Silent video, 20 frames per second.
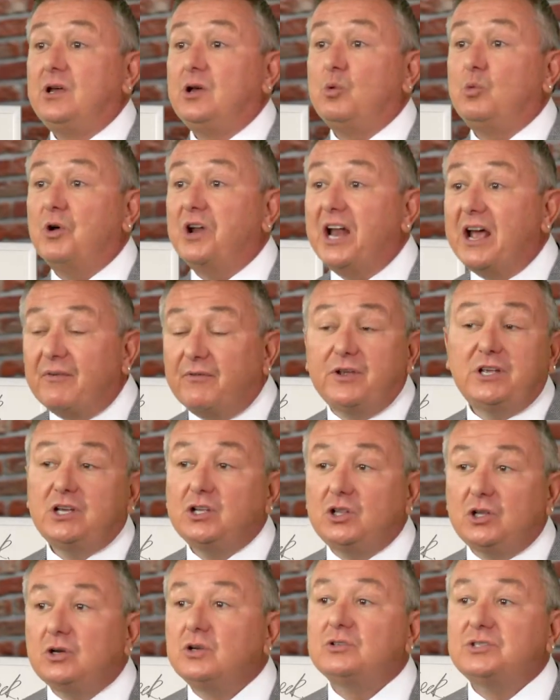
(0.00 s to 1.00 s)
Whenever you
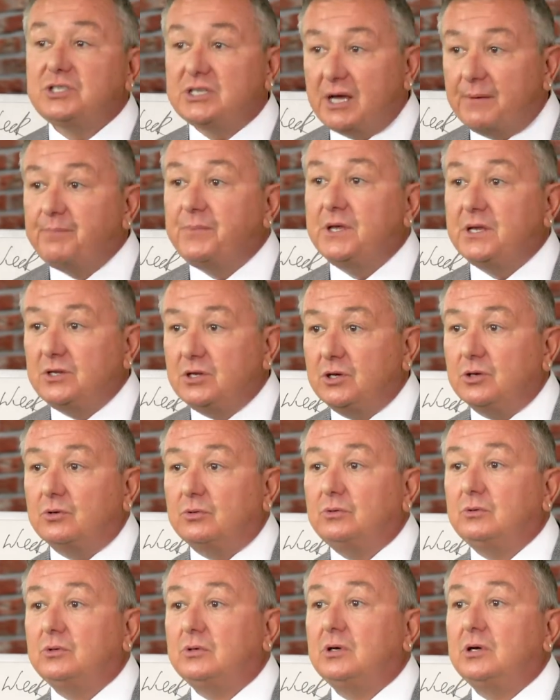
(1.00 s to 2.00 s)
learn something new,
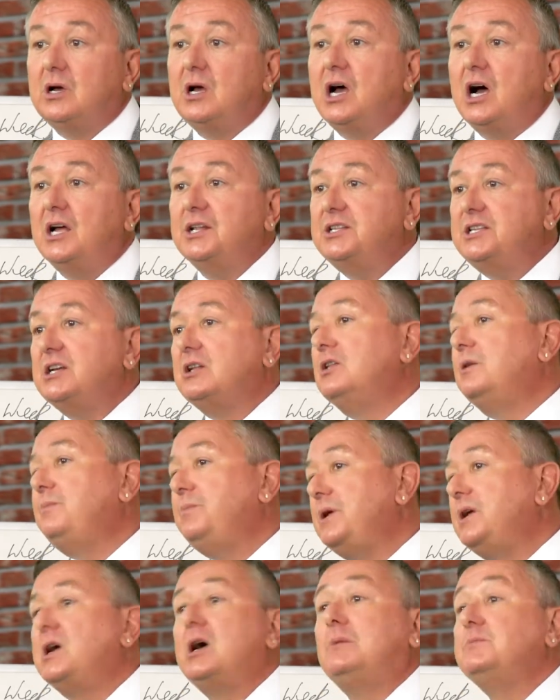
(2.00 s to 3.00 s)
until it
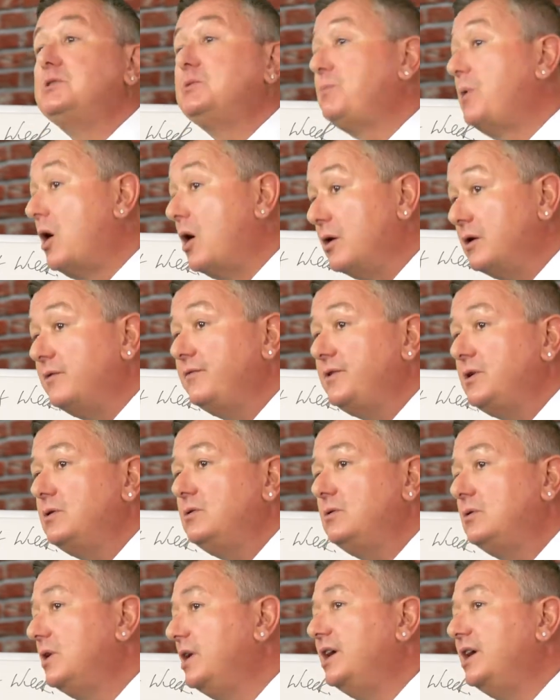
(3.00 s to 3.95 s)
becomes part of you,